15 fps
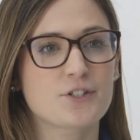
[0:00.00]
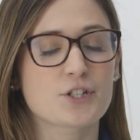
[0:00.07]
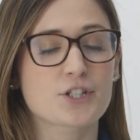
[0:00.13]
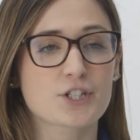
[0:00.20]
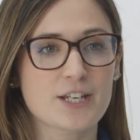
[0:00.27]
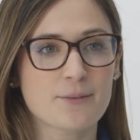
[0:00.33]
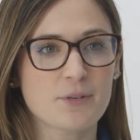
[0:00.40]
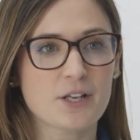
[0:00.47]
to
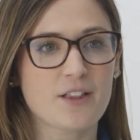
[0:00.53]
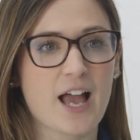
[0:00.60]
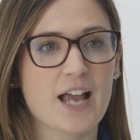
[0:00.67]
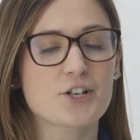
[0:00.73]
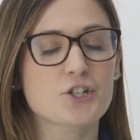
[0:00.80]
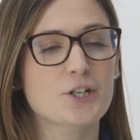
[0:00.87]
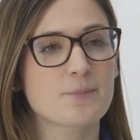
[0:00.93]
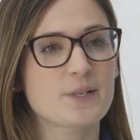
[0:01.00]

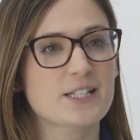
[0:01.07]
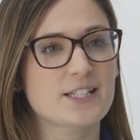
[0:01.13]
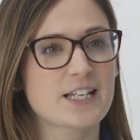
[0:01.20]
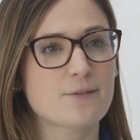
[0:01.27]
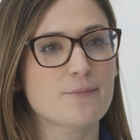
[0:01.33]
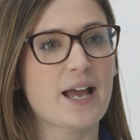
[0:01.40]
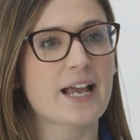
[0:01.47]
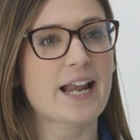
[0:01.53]
stimuli should be
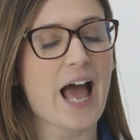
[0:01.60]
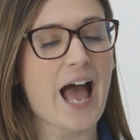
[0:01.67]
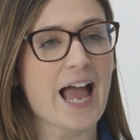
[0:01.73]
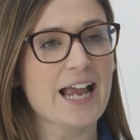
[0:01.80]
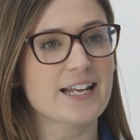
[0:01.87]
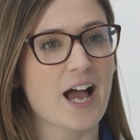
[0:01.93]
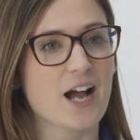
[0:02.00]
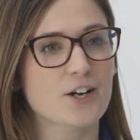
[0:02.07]
seen by an
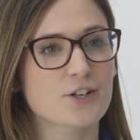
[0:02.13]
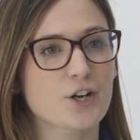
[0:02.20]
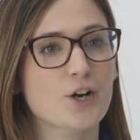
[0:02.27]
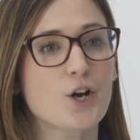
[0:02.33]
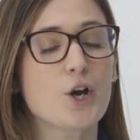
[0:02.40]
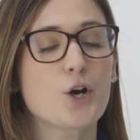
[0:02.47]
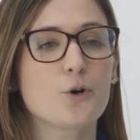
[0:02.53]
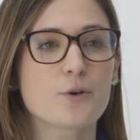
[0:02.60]
eye doctor